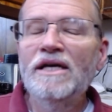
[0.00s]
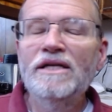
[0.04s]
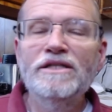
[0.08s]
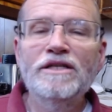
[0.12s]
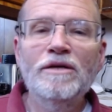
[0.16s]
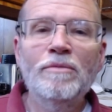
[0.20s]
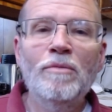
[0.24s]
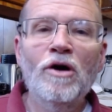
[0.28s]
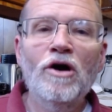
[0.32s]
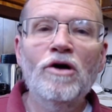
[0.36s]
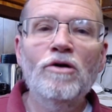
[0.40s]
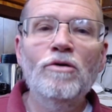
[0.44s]

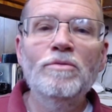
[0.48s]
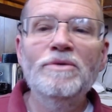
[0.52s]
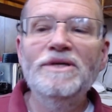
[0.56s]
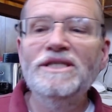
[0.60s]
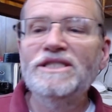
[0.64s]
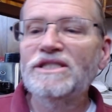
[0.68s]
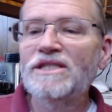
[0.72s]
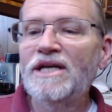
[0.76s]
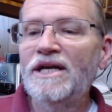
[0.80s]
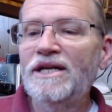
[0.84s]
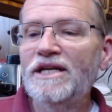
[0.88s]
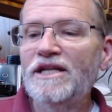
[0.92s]
Tomorrow will be
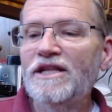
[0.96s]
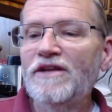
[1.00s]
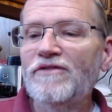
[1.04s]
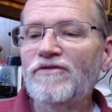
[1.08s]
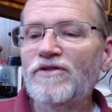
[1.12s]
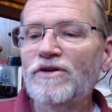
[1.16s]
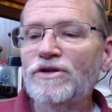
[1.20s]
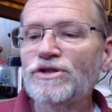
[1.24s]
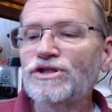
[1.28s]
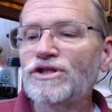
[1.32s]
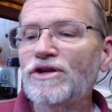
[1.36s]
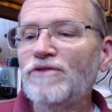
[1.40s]
Sunday, the
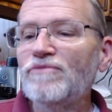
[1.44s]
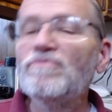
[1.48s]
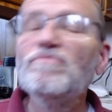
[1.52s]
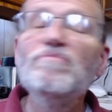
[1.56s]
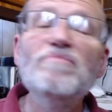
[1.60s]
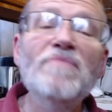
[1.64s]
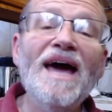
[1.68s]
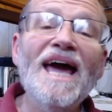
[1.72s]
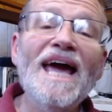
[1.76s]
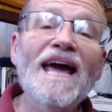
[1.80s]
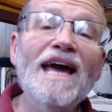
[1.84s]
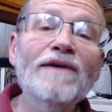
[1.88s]
1st of
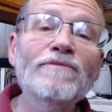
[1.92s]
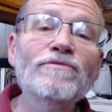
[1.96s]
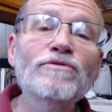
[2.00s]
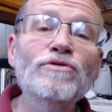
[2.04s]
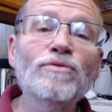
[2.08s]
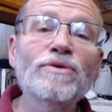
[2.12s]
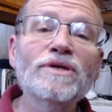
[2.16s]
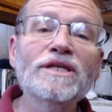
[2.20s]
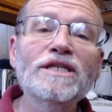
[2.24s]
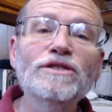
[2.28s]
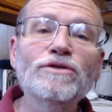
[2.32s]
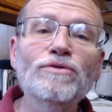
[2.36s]
May of
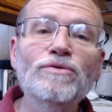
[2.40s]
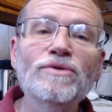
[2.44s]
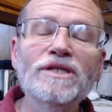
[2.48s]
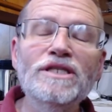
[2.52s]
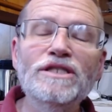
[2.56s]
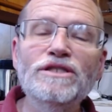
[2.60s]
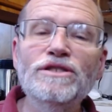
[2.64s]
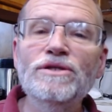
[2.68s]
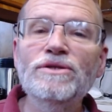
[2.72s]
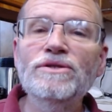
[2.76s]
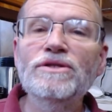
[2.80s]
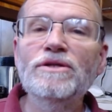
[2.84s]
2022,